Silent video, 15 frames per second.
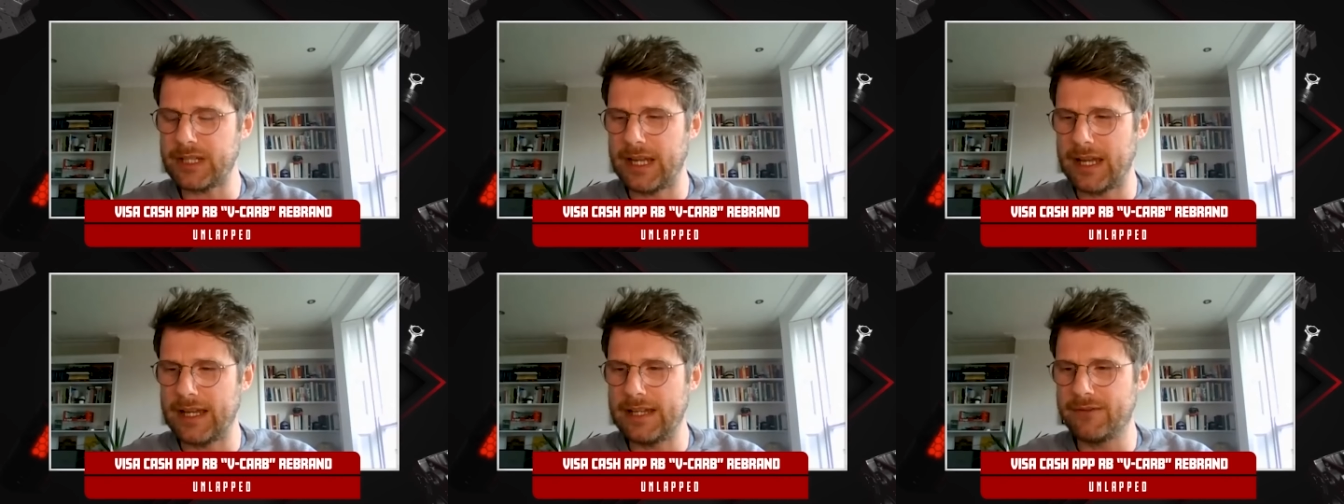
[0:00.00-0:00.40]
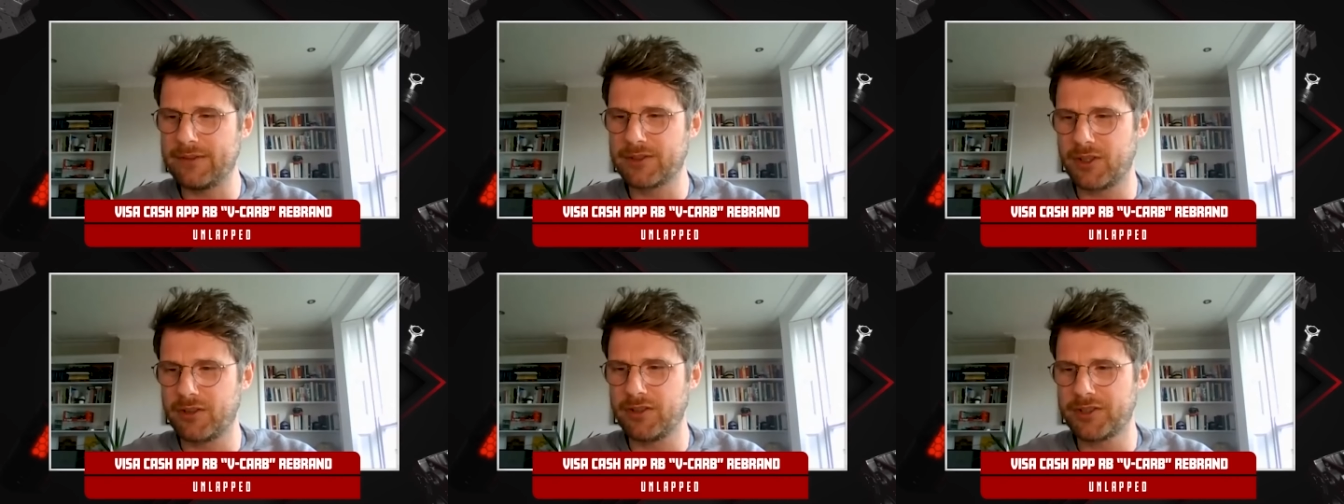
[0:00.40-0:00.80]
uh, even
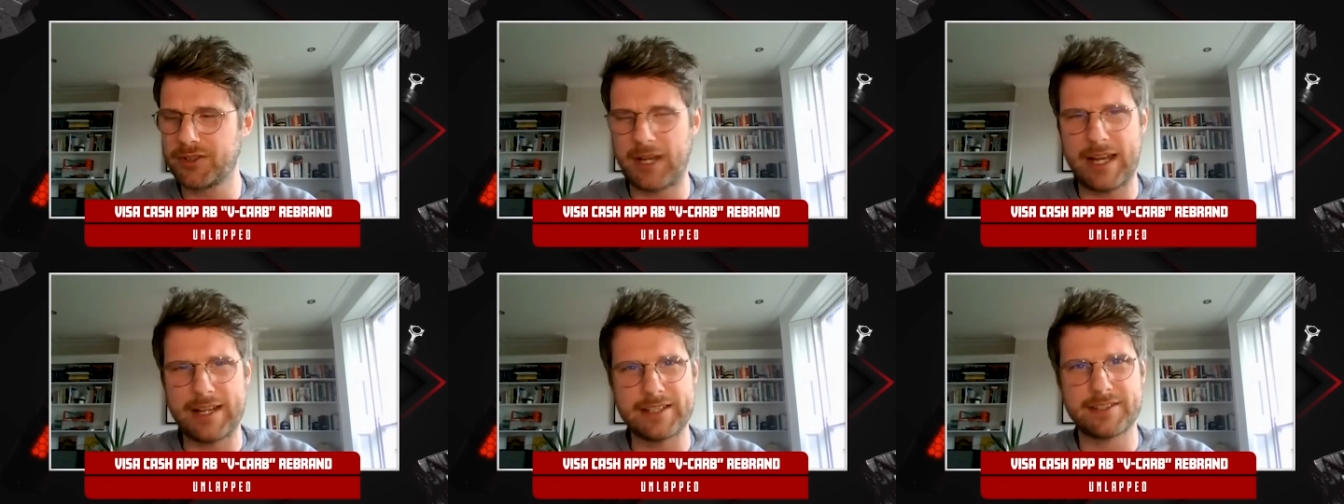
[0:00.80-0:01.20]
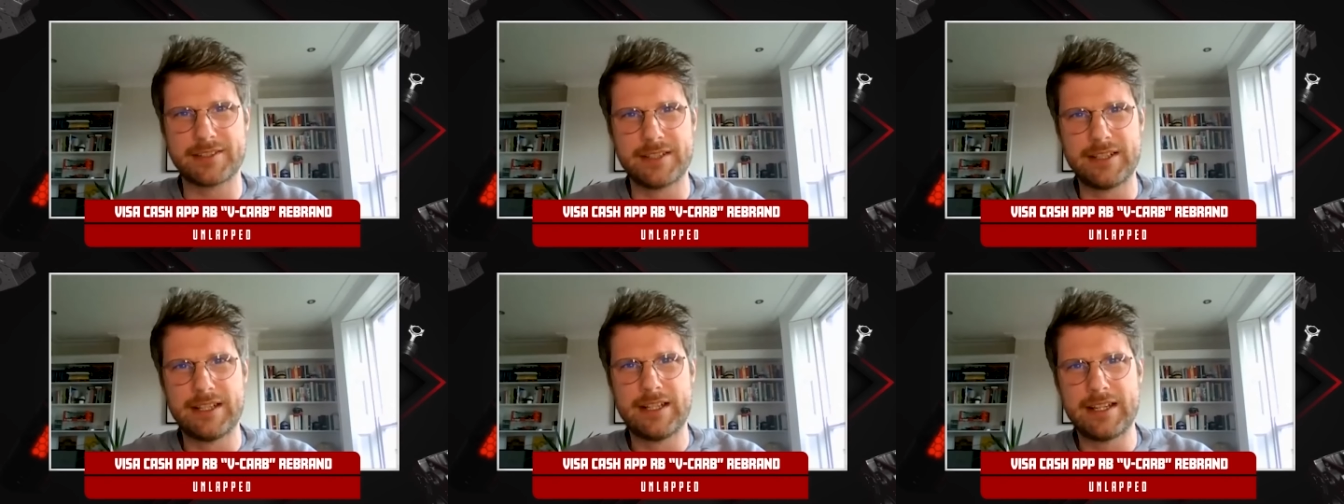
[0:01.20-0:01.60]
Toro Rosso had
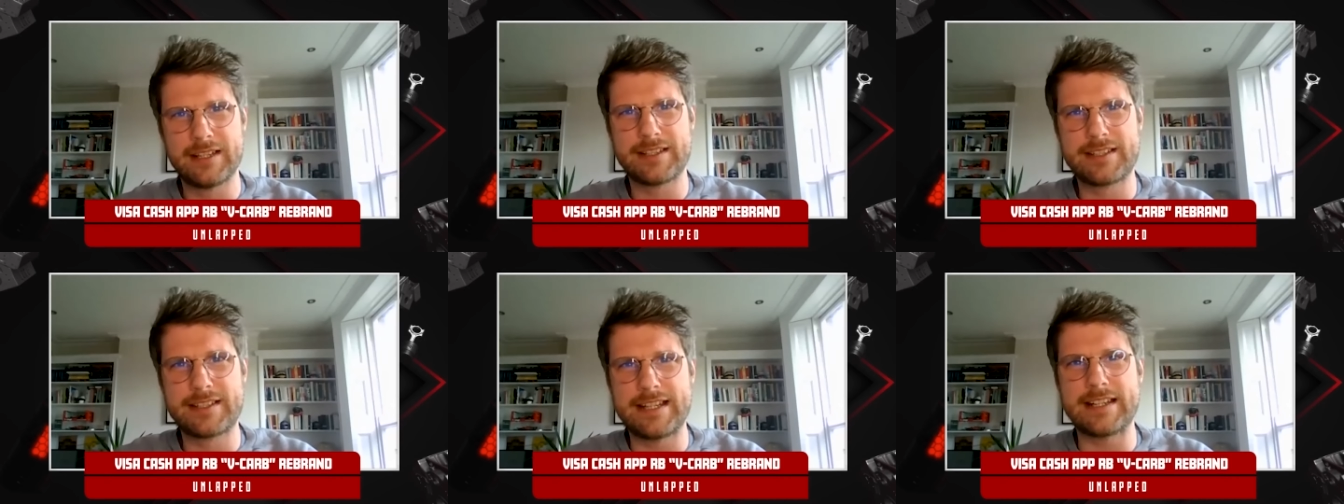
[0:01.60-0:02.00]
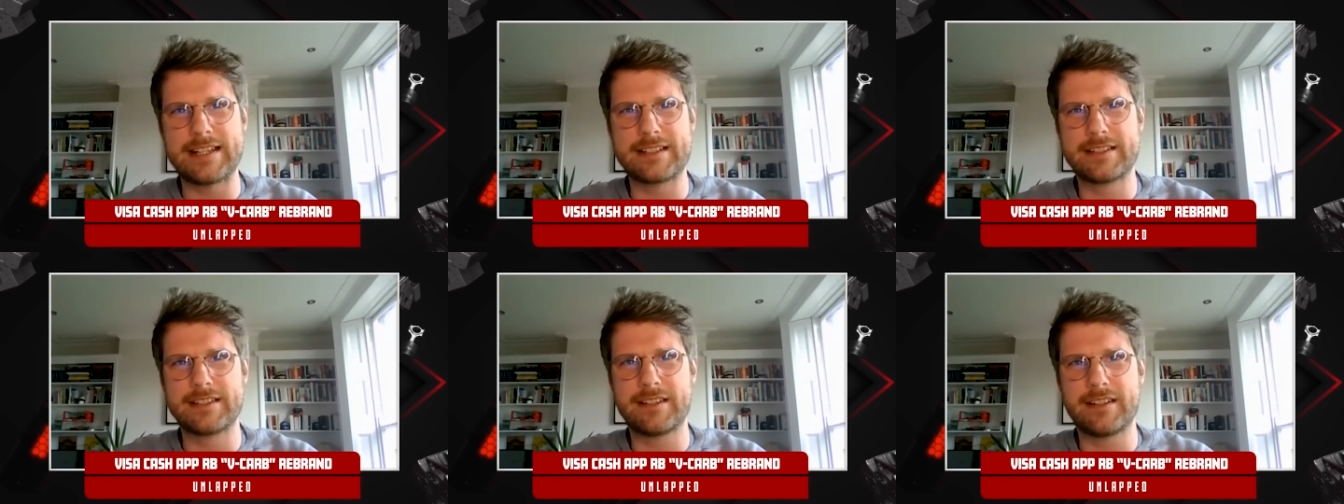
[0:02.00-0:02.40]
its a
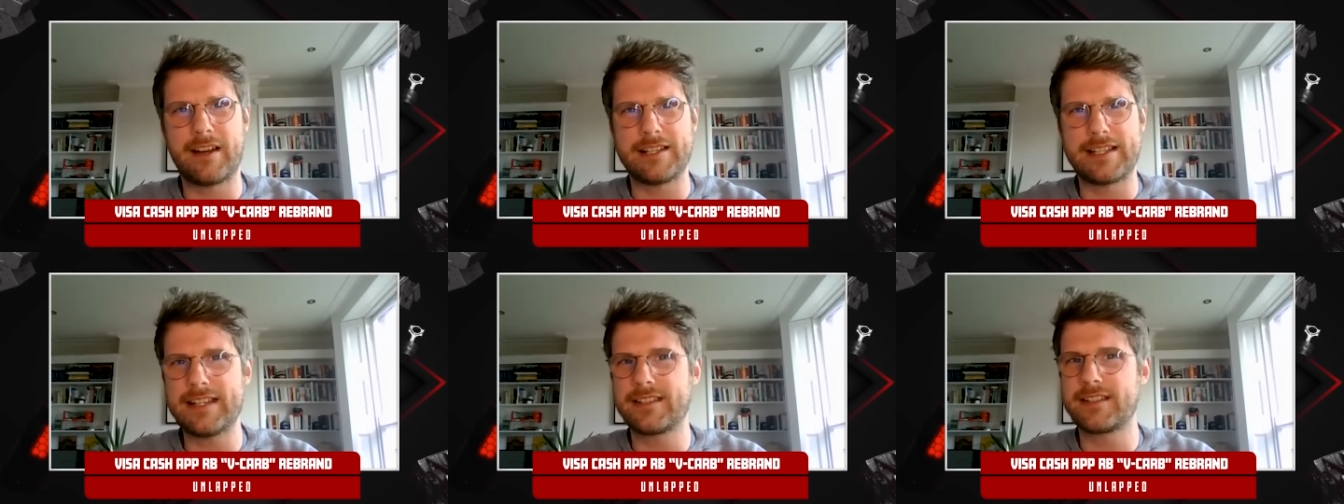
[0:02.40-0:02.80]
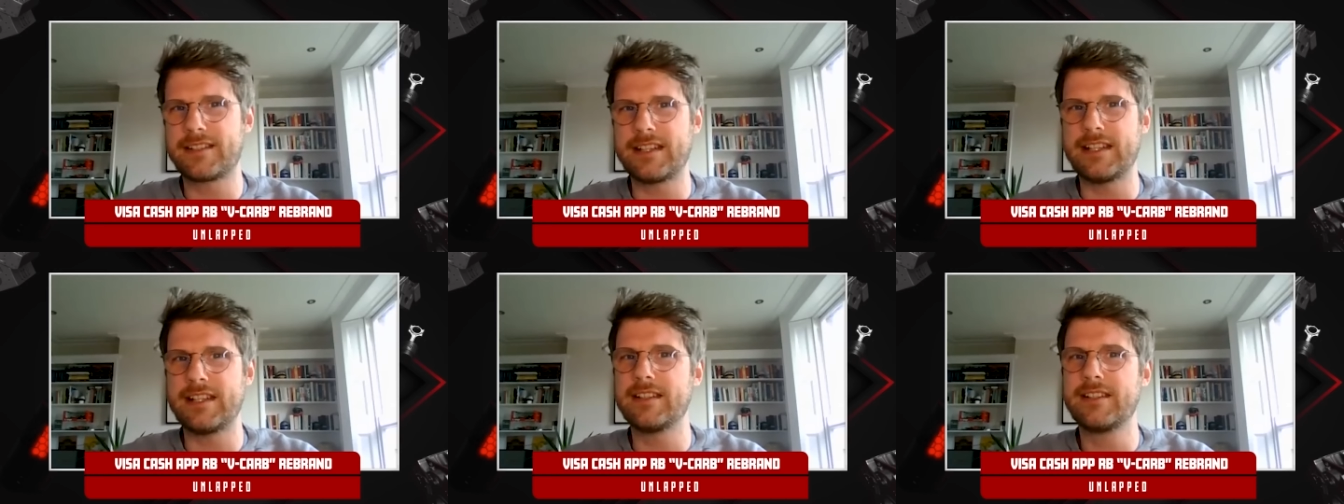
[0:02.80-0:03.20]
distinct
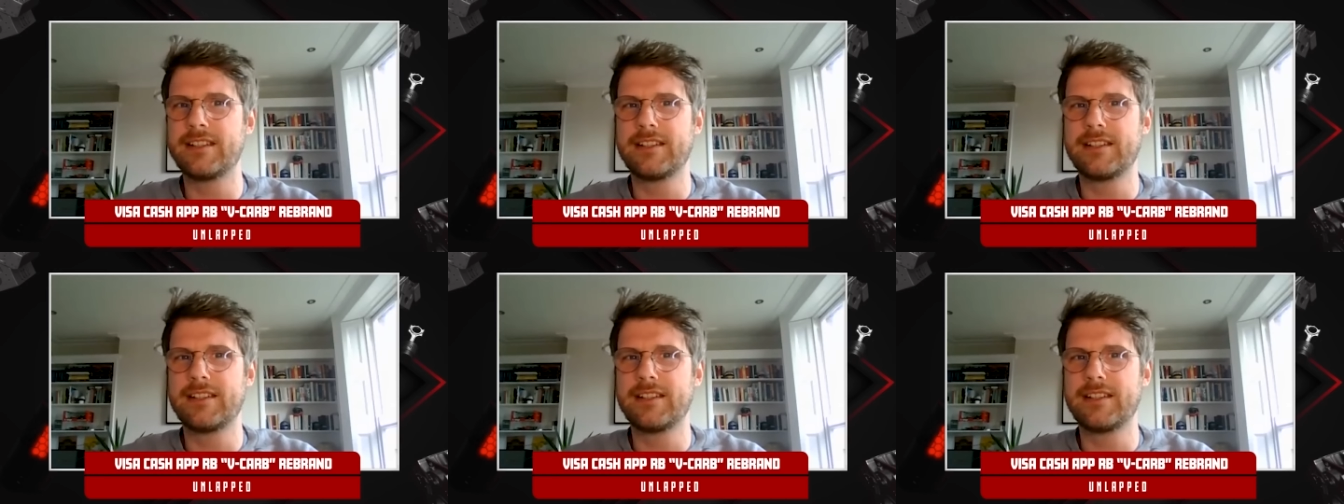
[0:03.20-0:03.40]
identity.